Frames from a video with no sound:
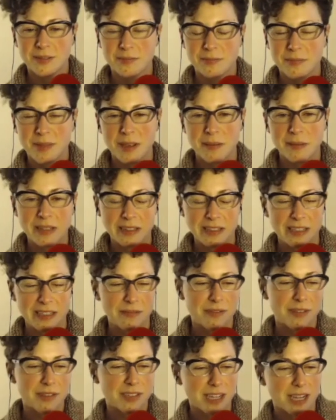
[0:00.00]
maybe
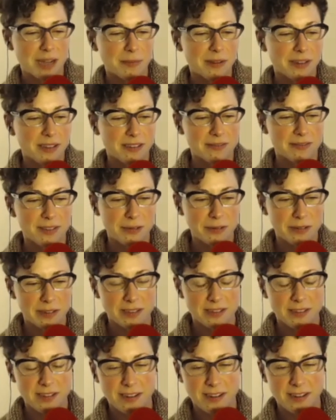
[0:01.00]
leave the topic of you
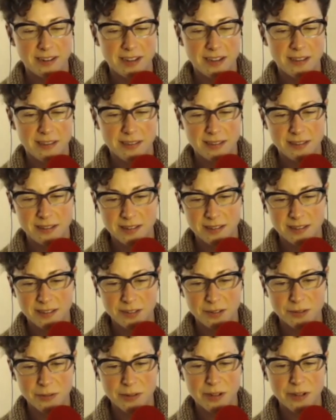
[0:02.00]
and, and Nathan's
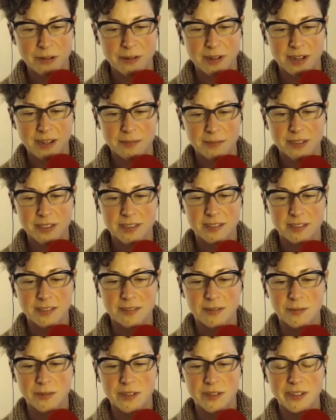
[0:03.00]
duo, I'm just
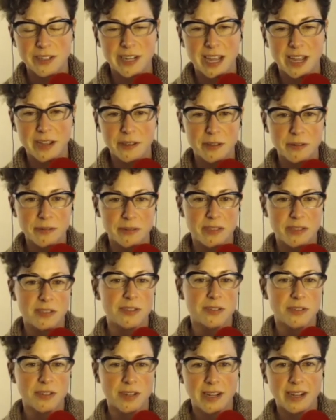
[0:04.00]
wondering how you would
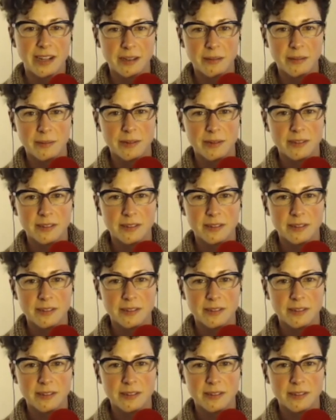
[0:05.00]
describe